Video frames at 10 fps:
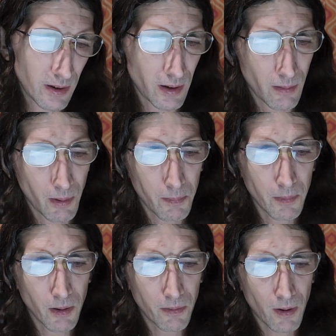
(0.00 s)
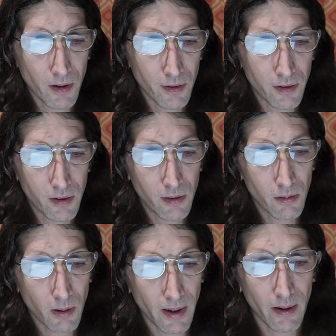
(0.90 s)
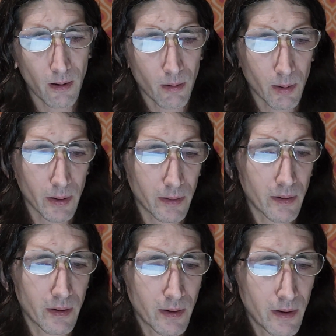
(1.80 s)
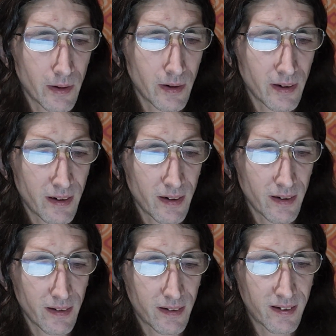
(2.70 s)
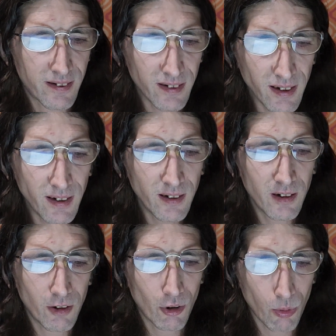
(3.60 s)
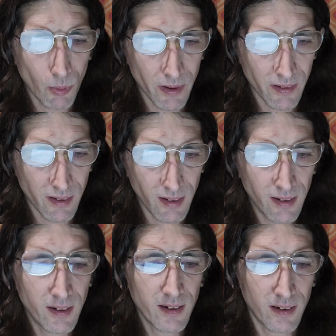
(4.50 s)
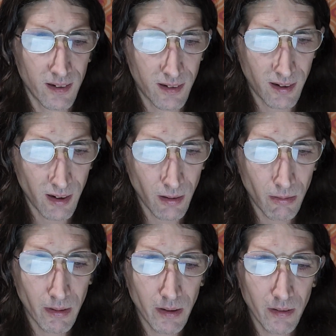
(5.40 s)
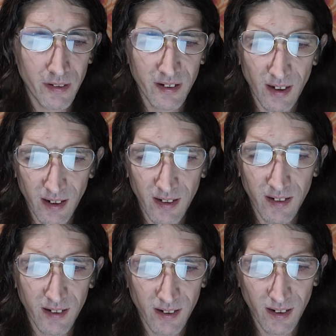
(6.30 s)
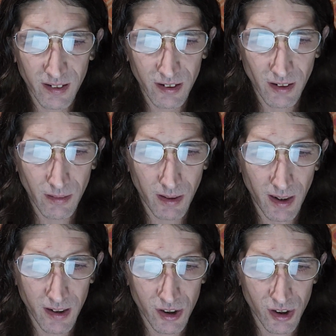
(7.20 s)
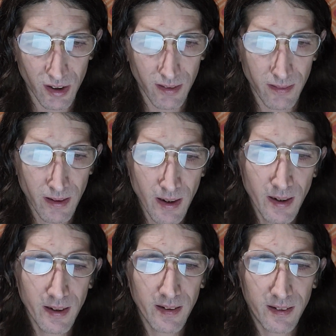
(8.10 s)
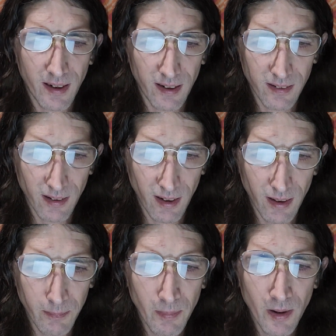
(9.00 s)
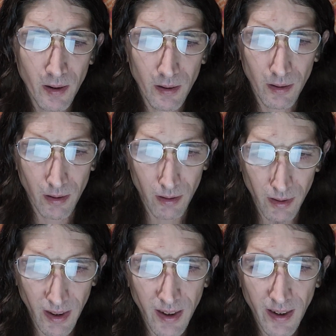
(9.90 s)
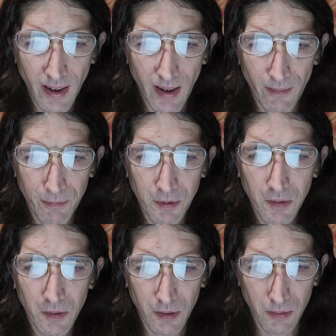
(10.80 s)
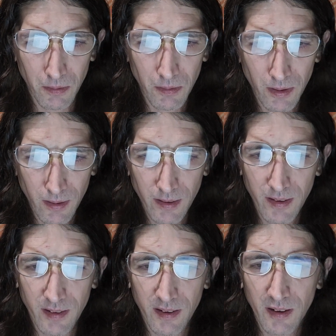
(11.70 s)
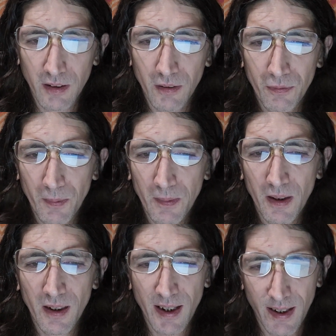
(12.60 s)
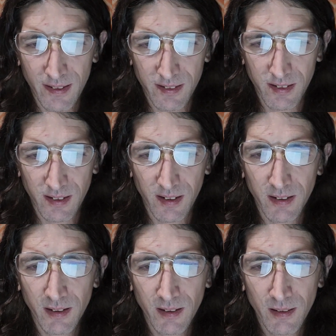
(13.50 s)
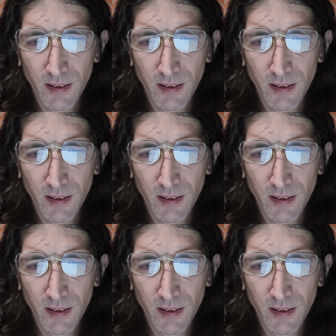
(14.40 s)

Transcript: And we move on to our scene 20, interior setting / location. Daytime, early afternoon, continued from the last scene.